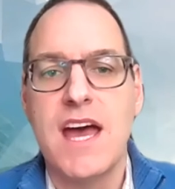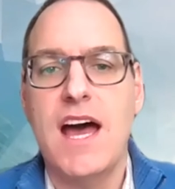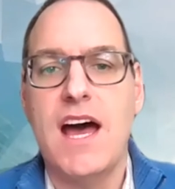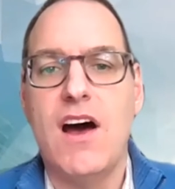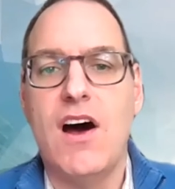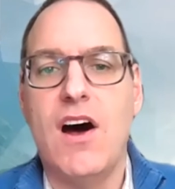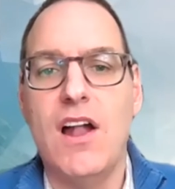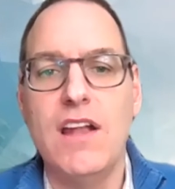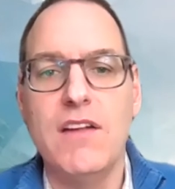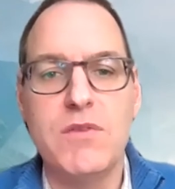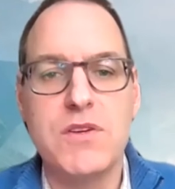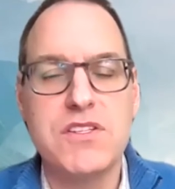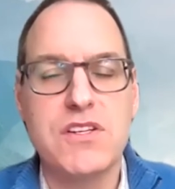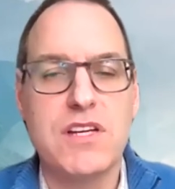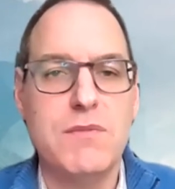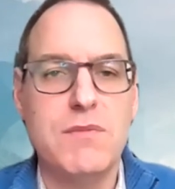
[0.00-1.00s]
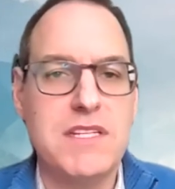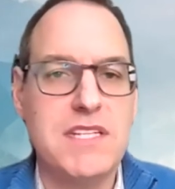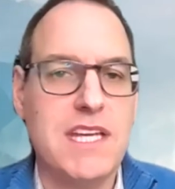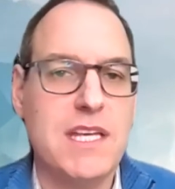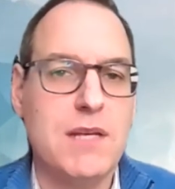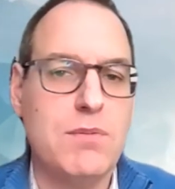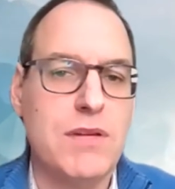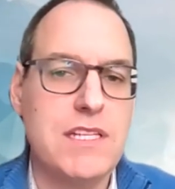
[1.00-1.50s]
All of which are going to be
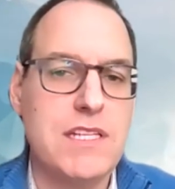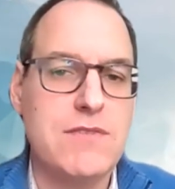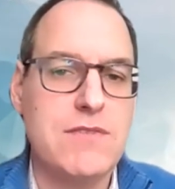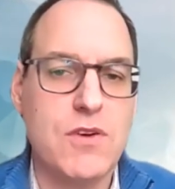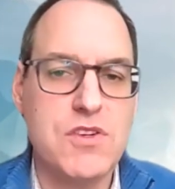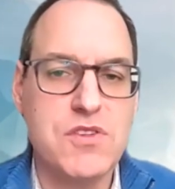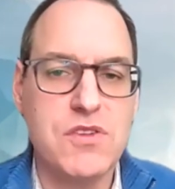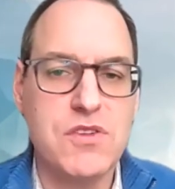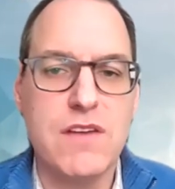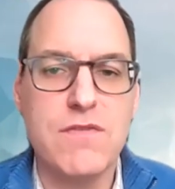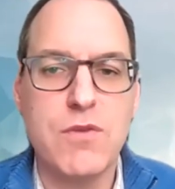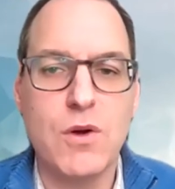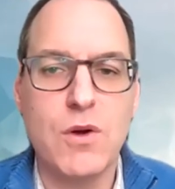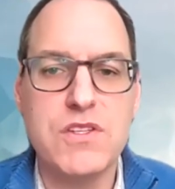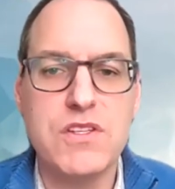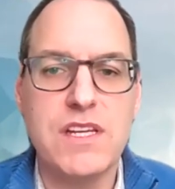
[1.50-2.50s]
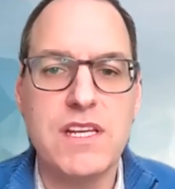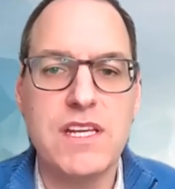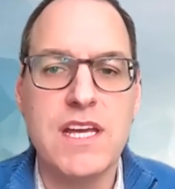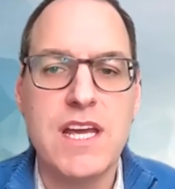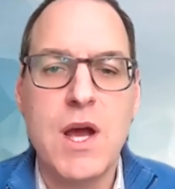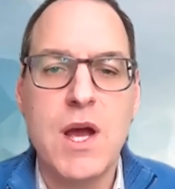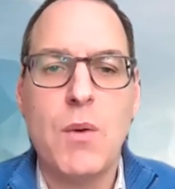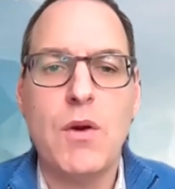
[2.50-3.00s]
taking place virtually. Unfortunately,
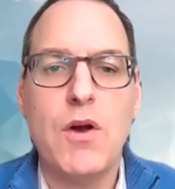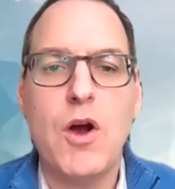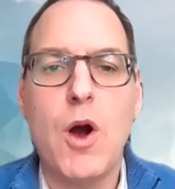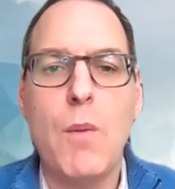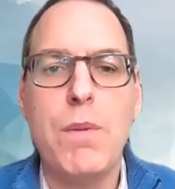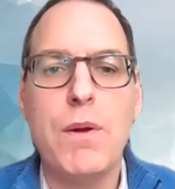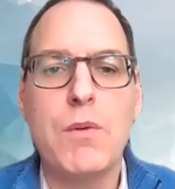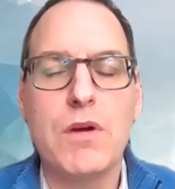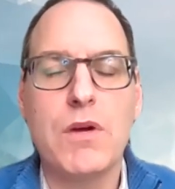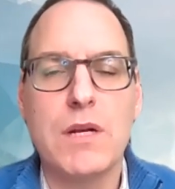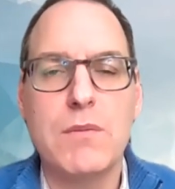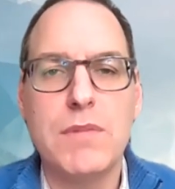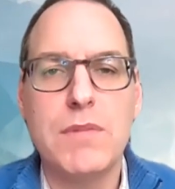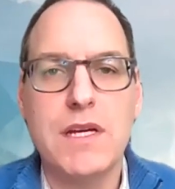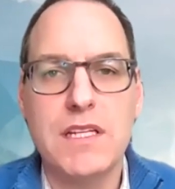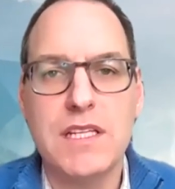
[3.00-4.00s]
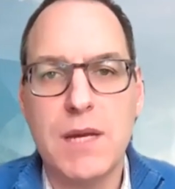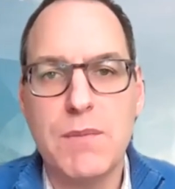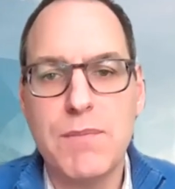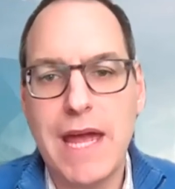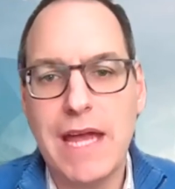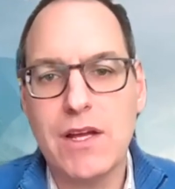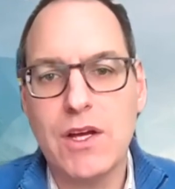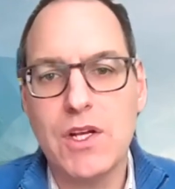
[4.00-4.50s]
we're hoping we're going to be able to get
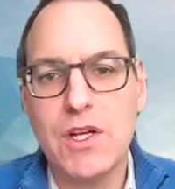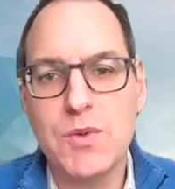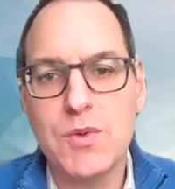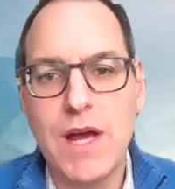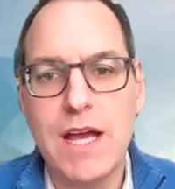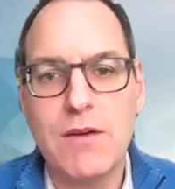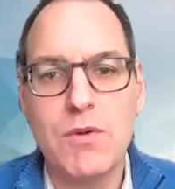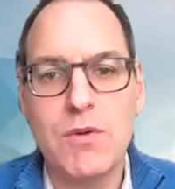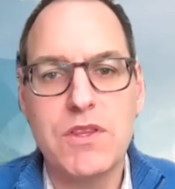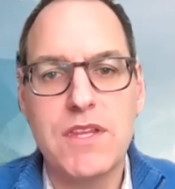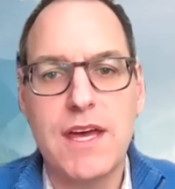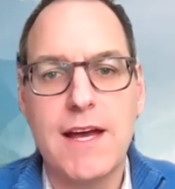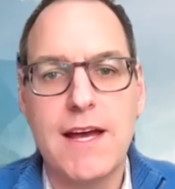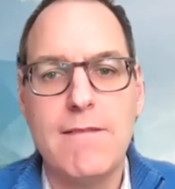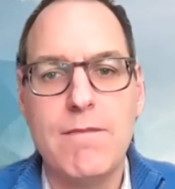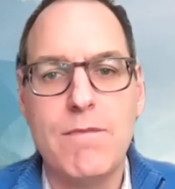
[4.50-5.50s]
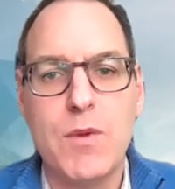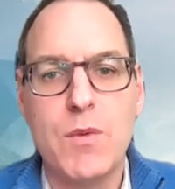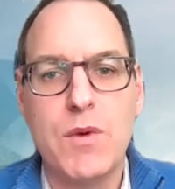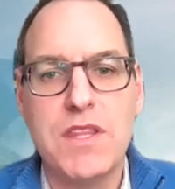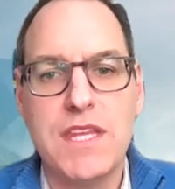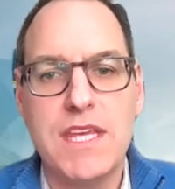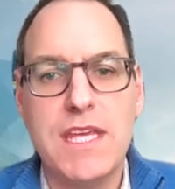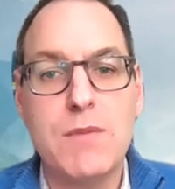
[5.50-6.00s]
back on track with
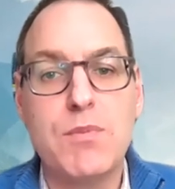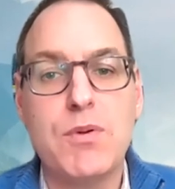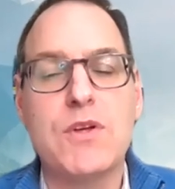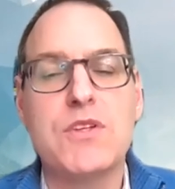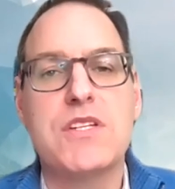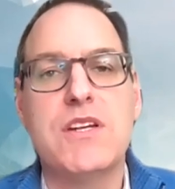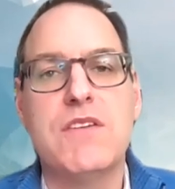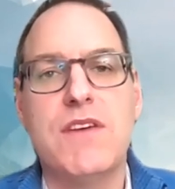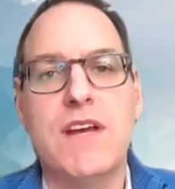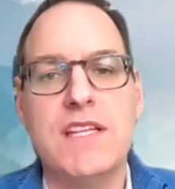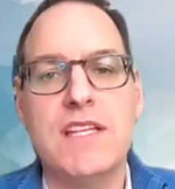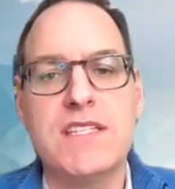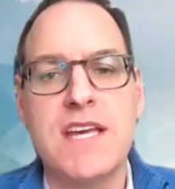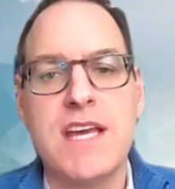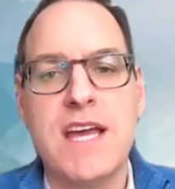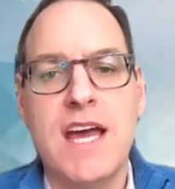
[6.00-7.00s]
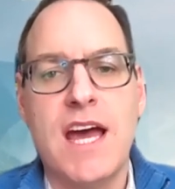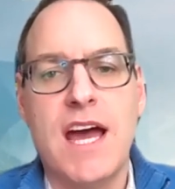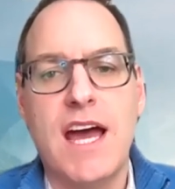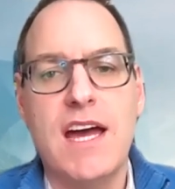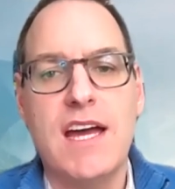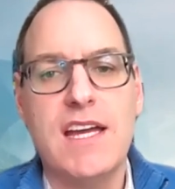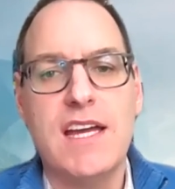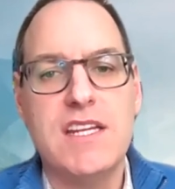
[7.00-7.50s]
in-person events
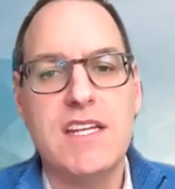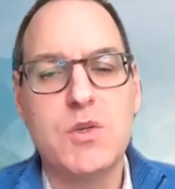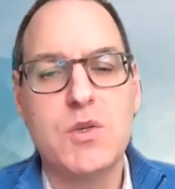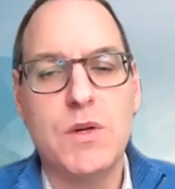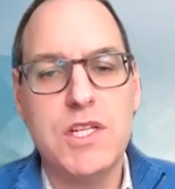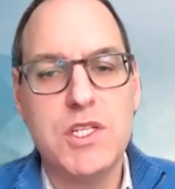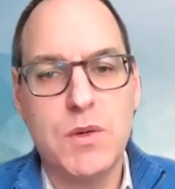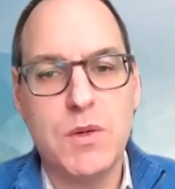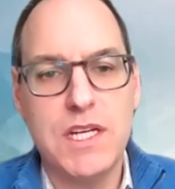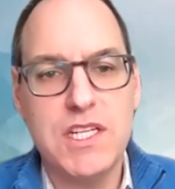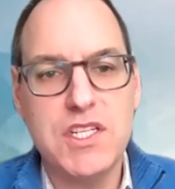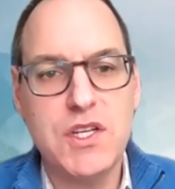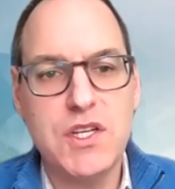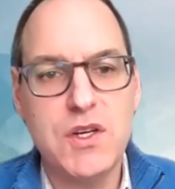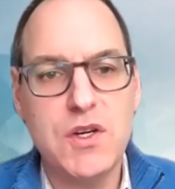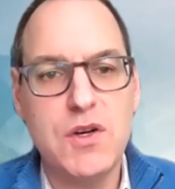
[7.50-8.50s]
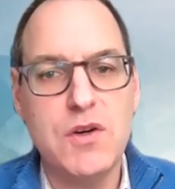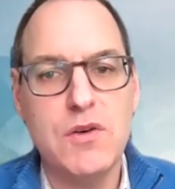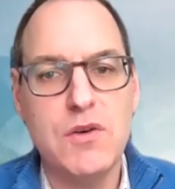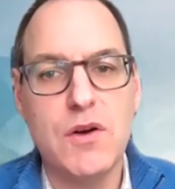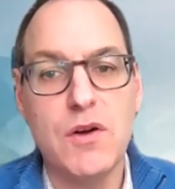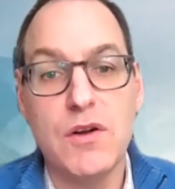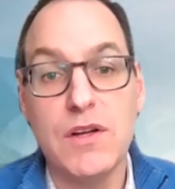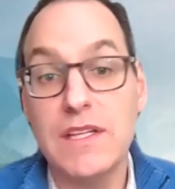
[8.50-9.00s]
in 2022,
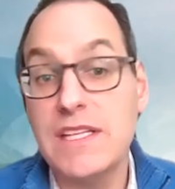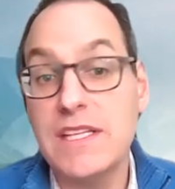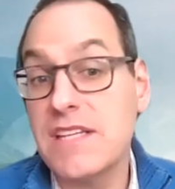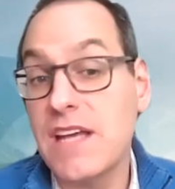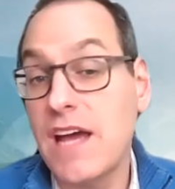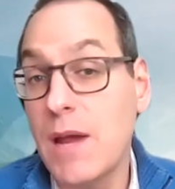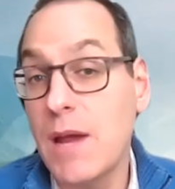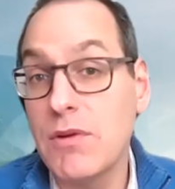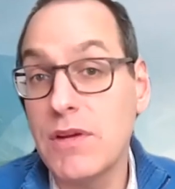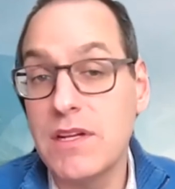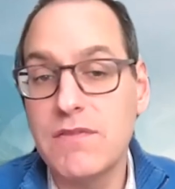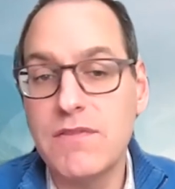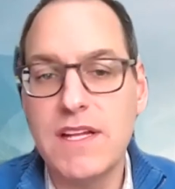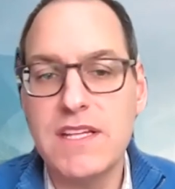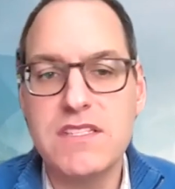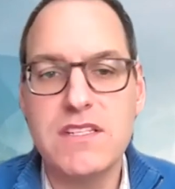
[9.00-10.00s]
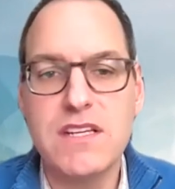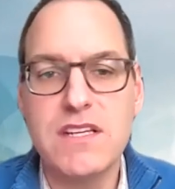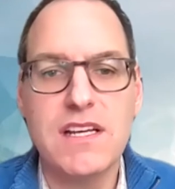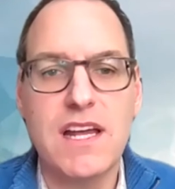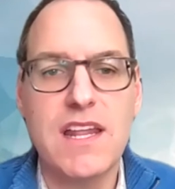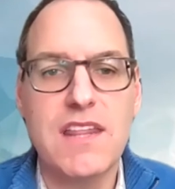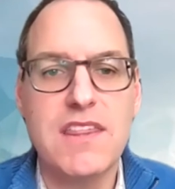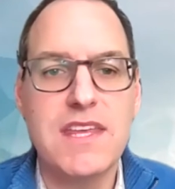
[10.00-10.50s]
or at least hybrid events, that
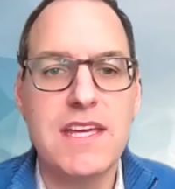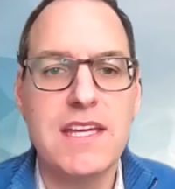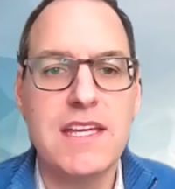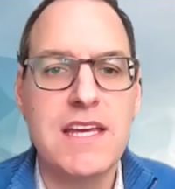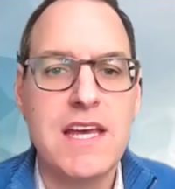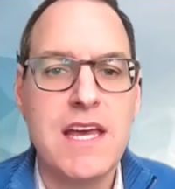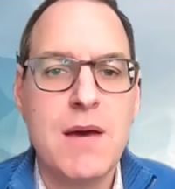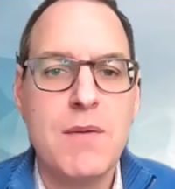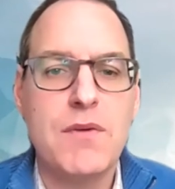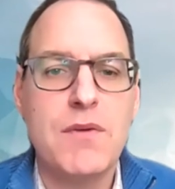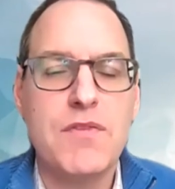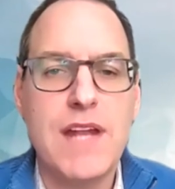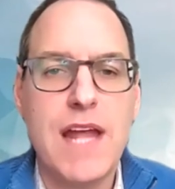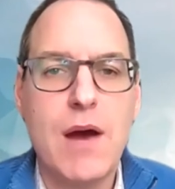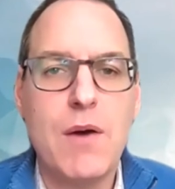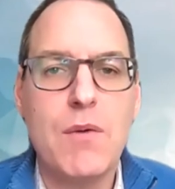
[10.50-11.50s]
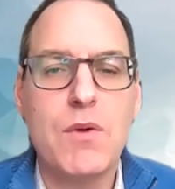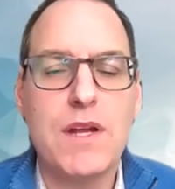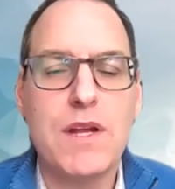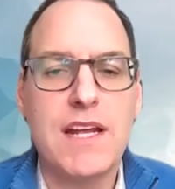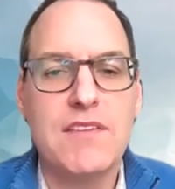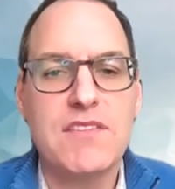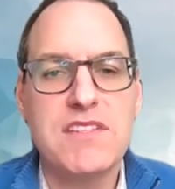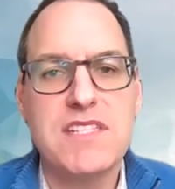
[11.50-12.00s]
kind of thing. But for now, we're going to
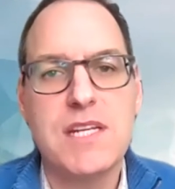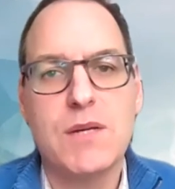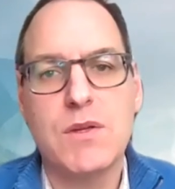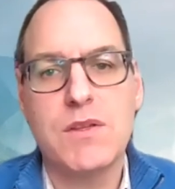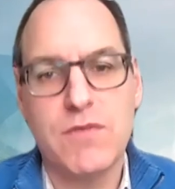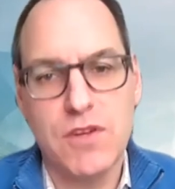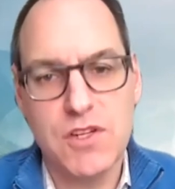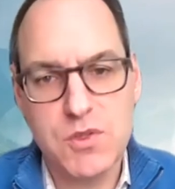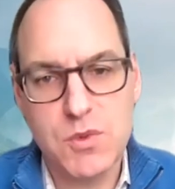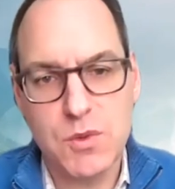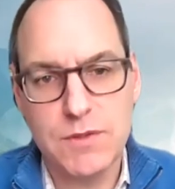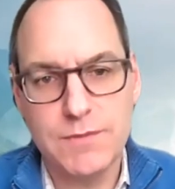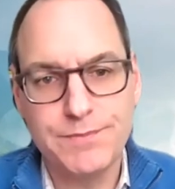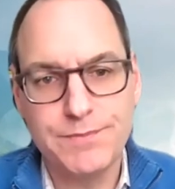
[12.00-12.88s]
have to stick with virtual.